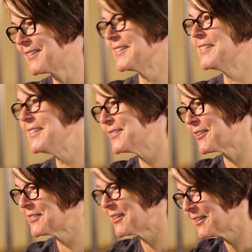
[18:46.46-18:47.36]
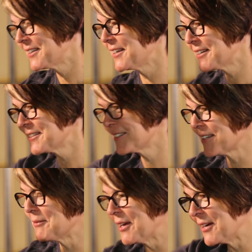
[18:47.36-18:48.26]
the T's aren't dotted, the
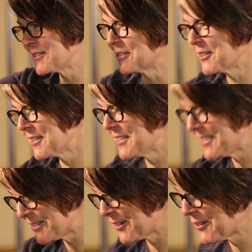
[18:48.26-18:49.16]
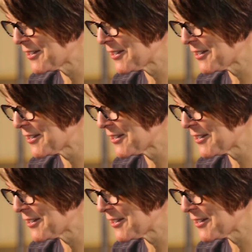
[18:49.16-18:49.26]
I's. I mean, the I's aren't dotted, the T's aren't